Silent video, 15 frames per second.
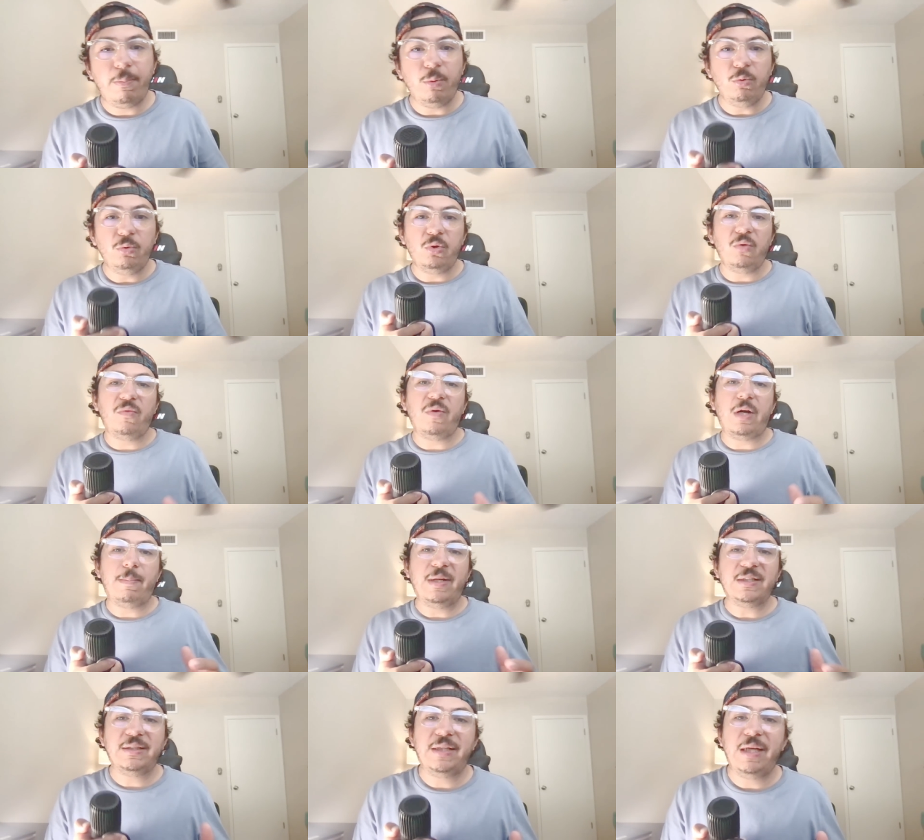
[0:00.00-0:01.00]
Punto
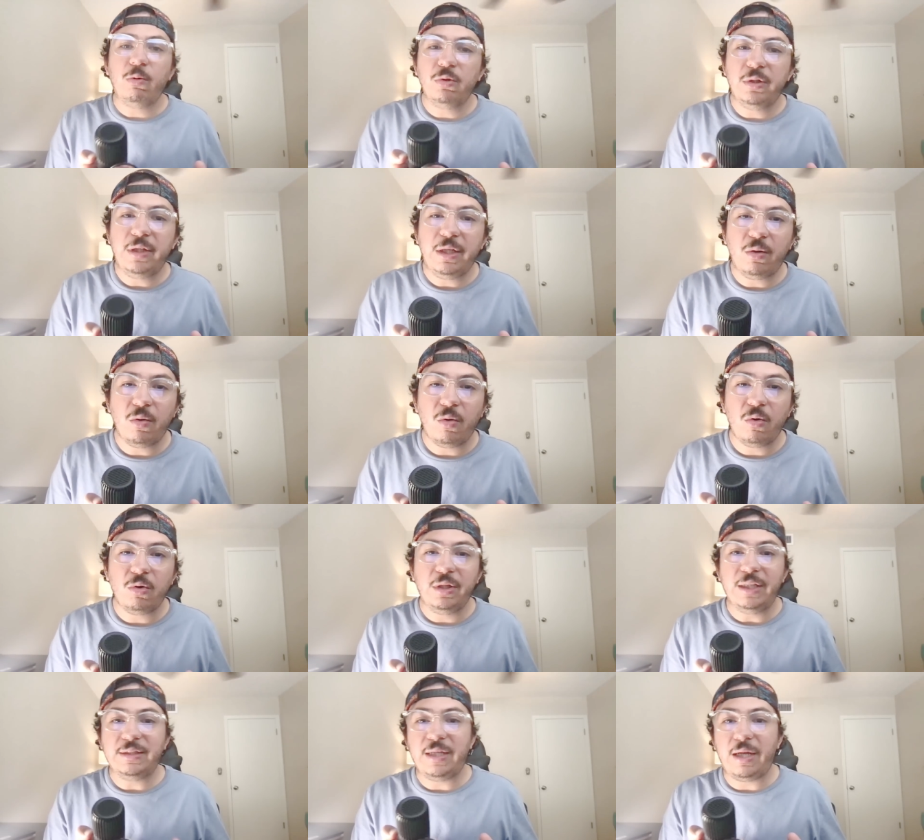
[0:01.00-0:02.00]
Farmacéutico,
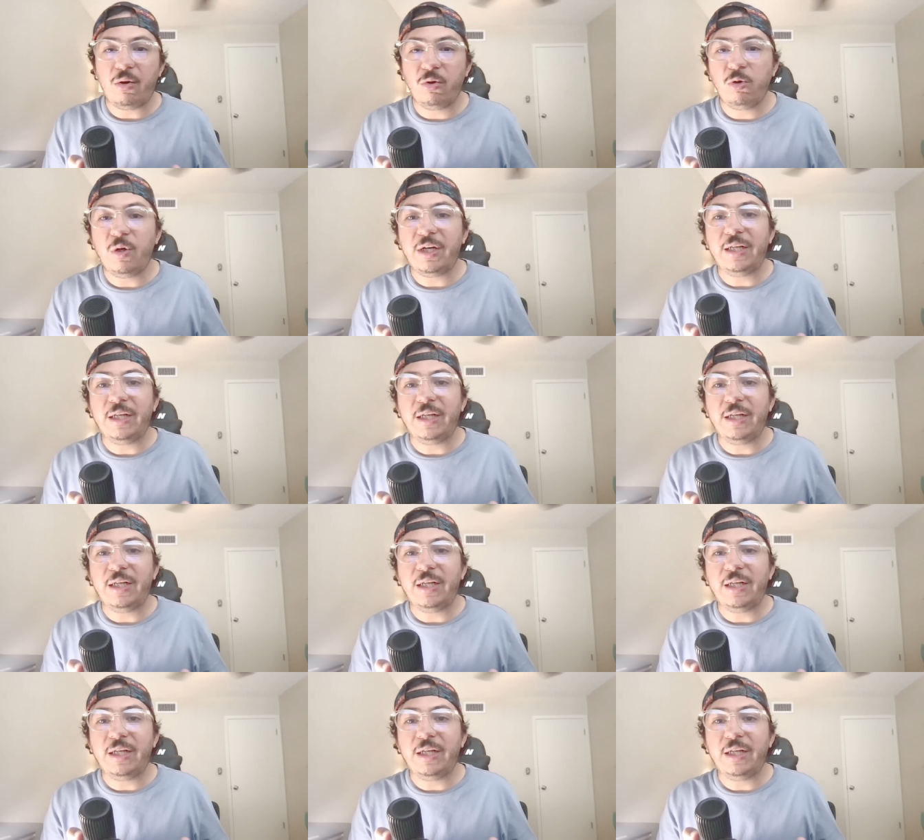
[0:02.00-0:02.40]
Desarrollo